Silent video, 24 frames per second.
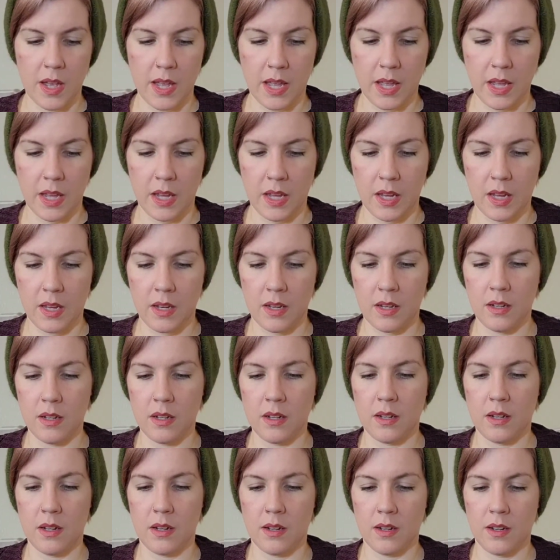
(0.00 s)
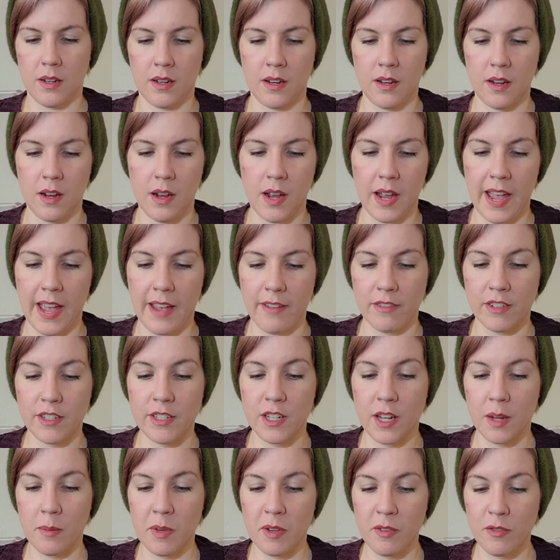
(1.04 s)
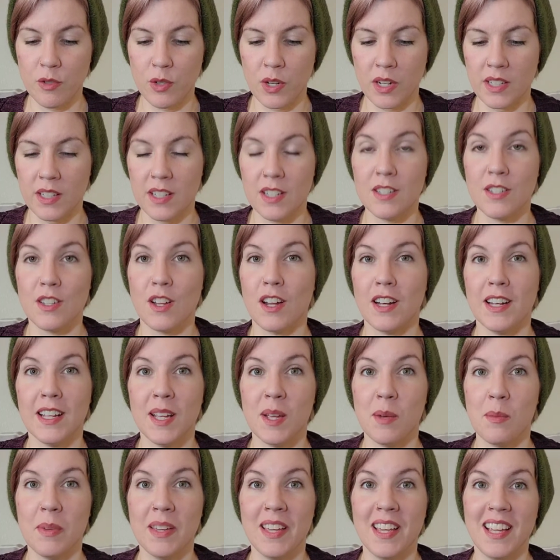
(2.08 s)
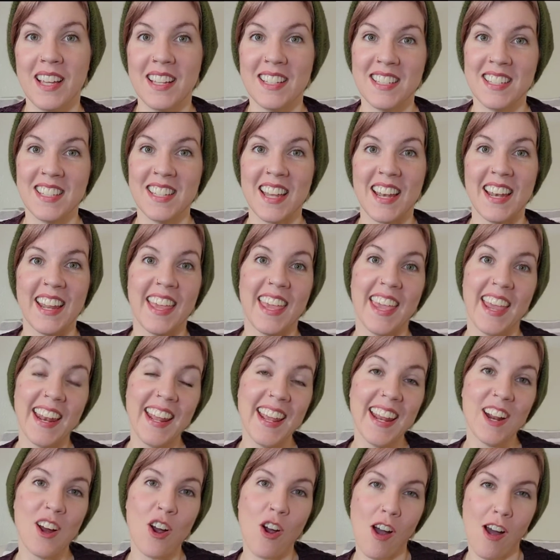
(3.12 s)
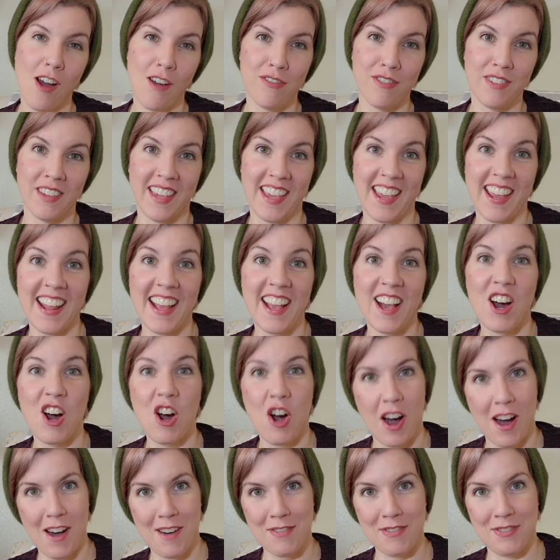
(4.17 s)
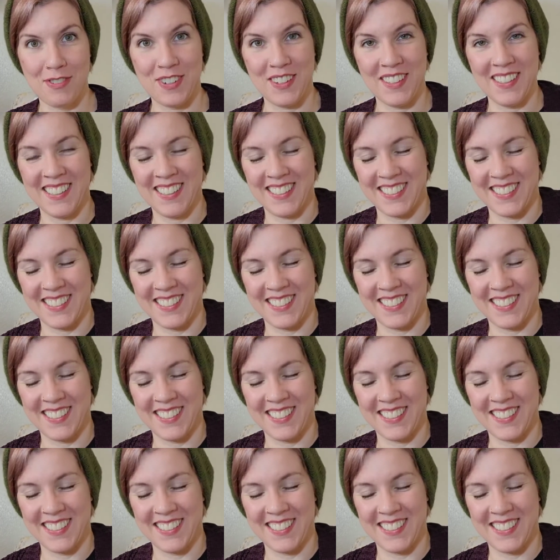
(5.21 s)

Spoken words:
And every time I've tried this on him, he has said, get it off, get it off.